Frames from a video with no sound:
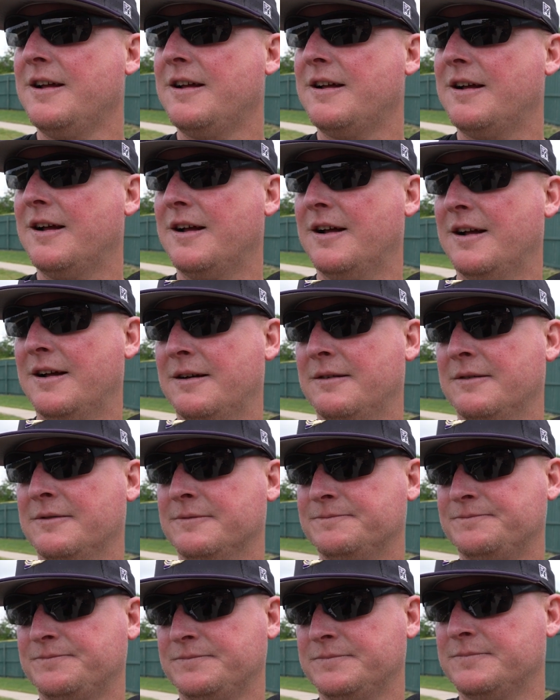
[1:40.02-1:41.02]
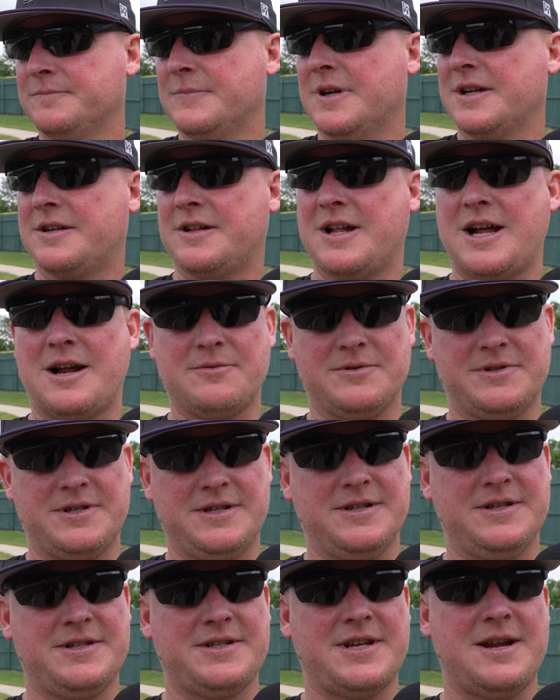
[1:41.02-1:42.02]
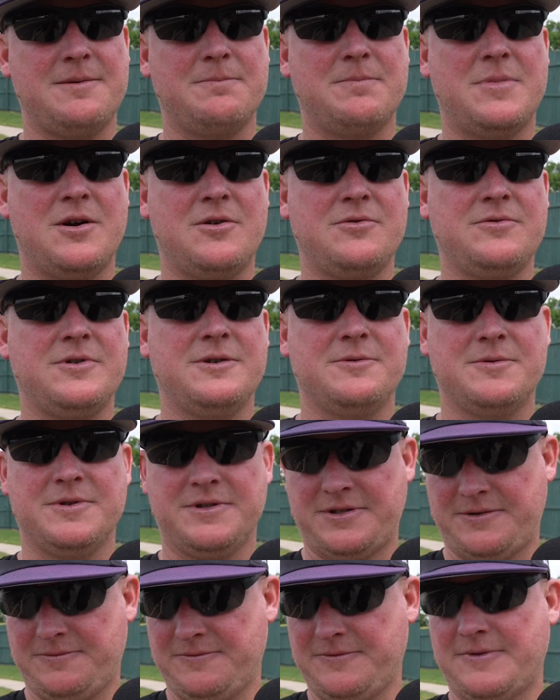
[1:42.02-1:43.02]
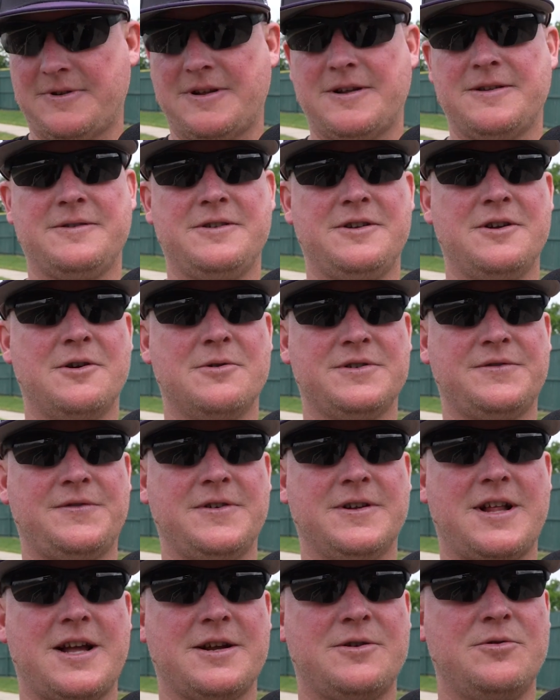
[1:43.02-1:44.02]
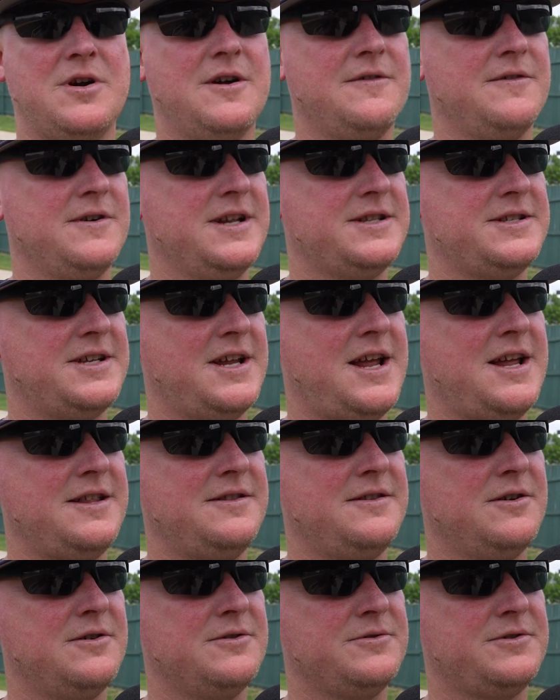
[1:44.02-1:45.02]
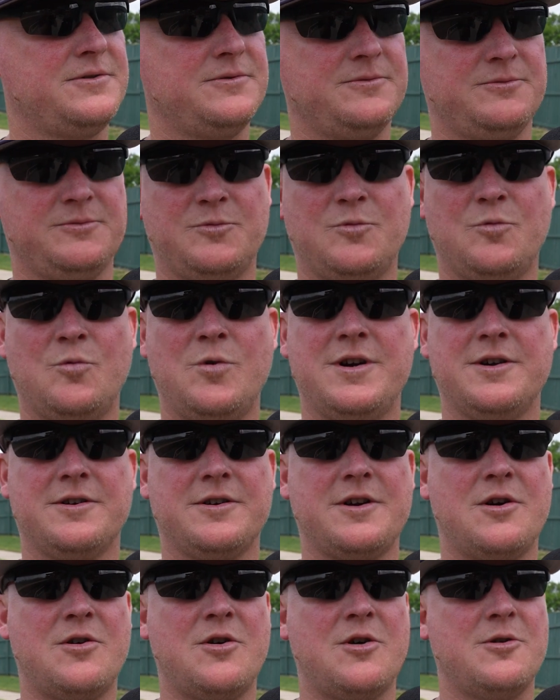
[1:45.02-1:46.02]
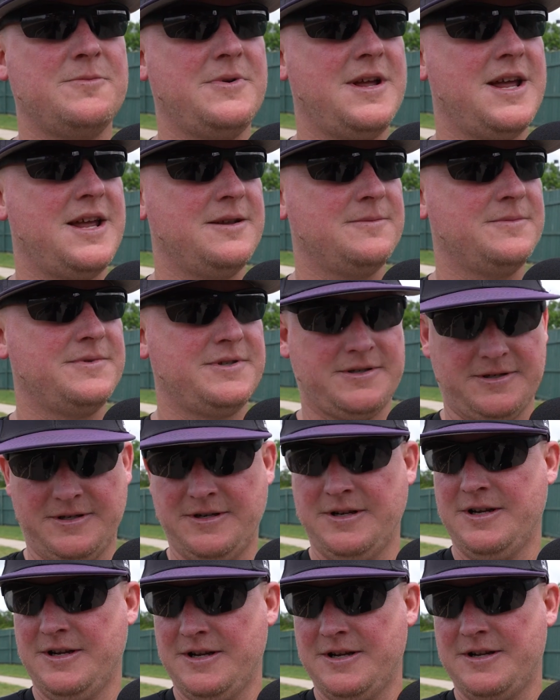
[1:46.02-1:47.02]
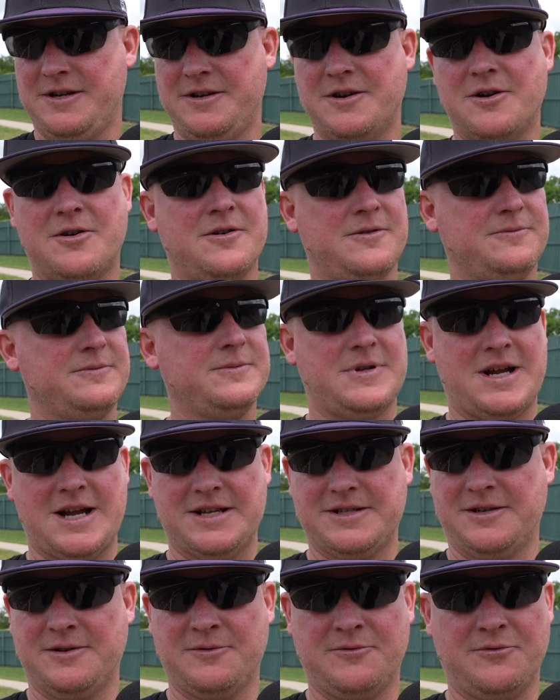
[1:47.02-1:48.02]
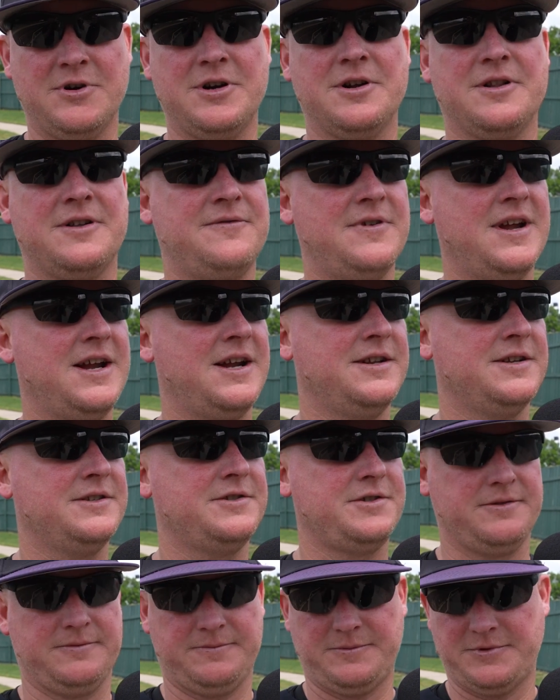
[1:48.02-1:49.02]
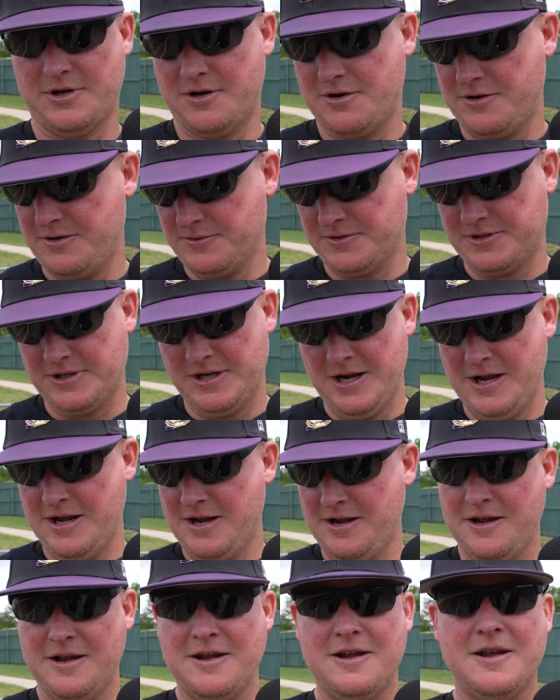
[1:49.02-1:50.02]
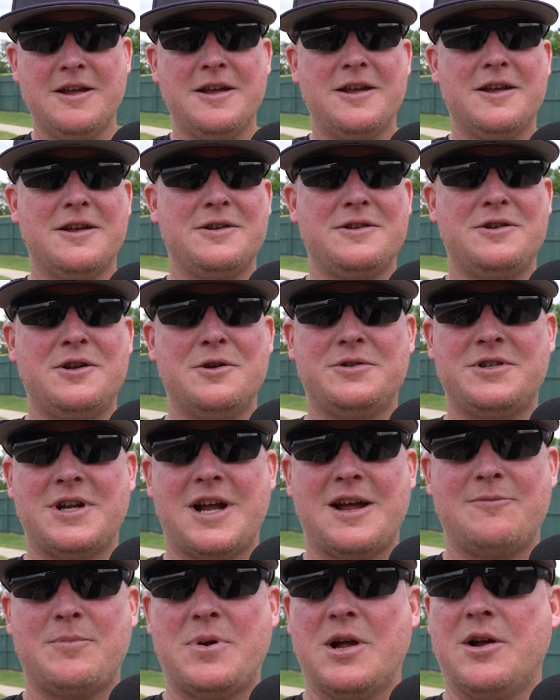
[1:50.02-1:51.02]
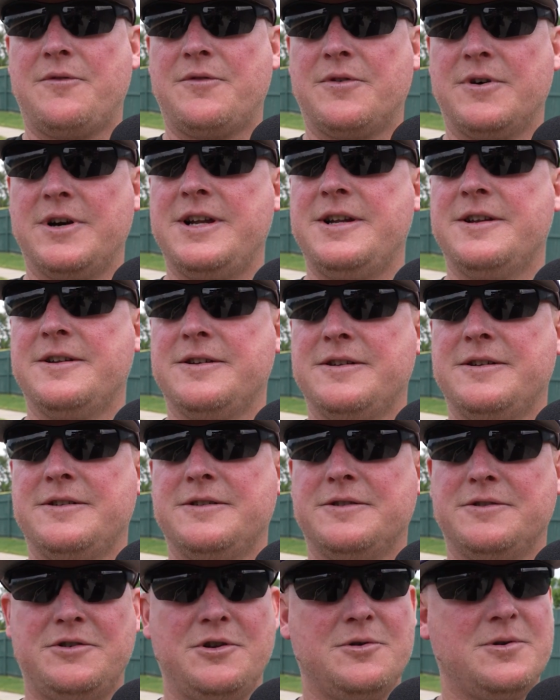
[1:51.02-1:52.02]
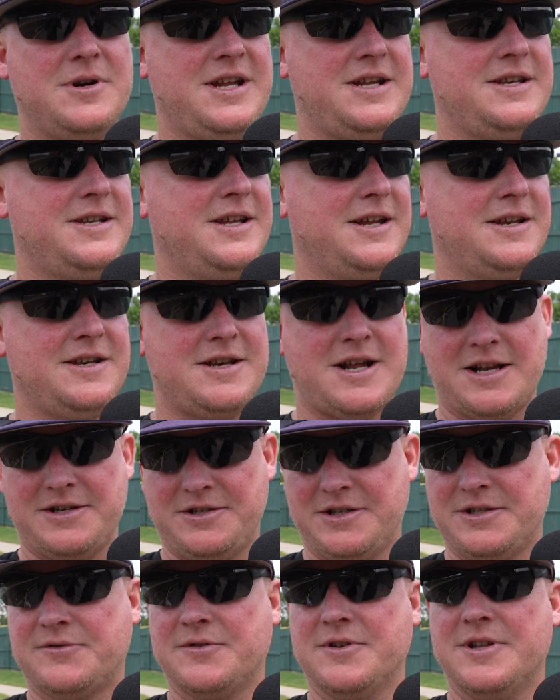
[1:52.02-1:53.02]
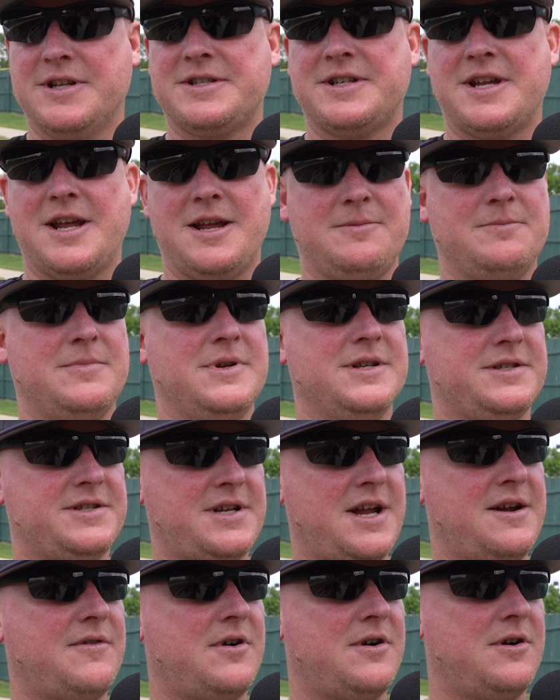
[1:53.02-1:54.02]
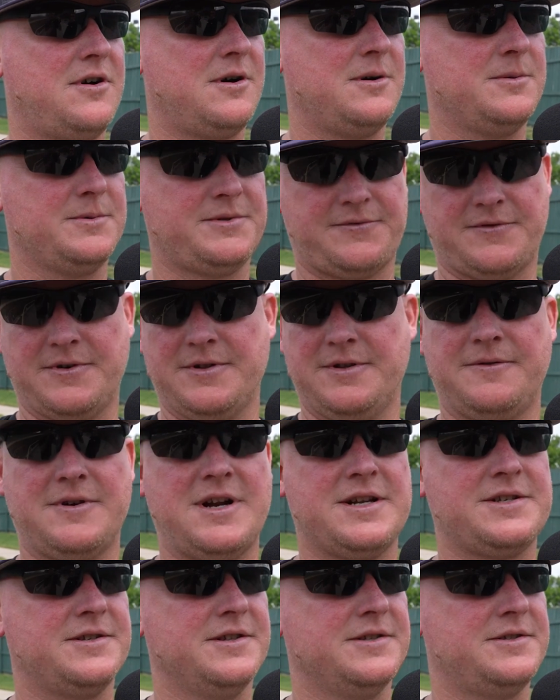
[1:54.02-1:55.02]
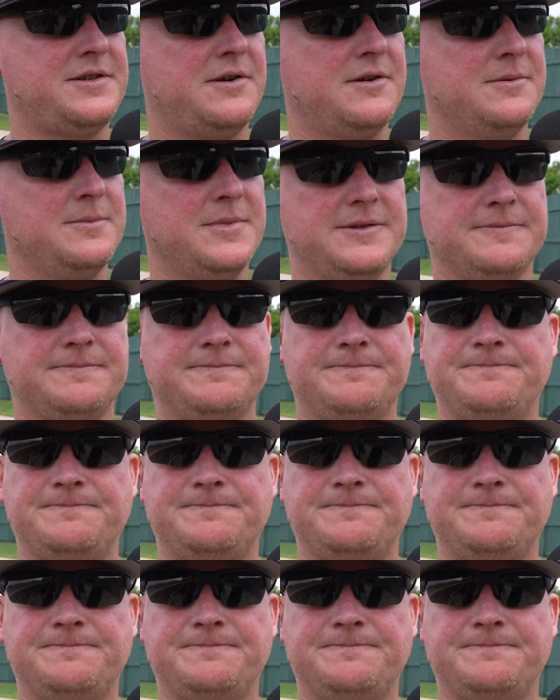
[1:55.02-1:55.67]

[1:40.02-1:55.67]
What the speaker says: but Cloud was in the same boat, and you always feel like whoever gets ahead in those win or go home games, has a real advantage. So it was huge to have Pelfrey do what he did, not just for this game, but save our arms for the rest of the tournament.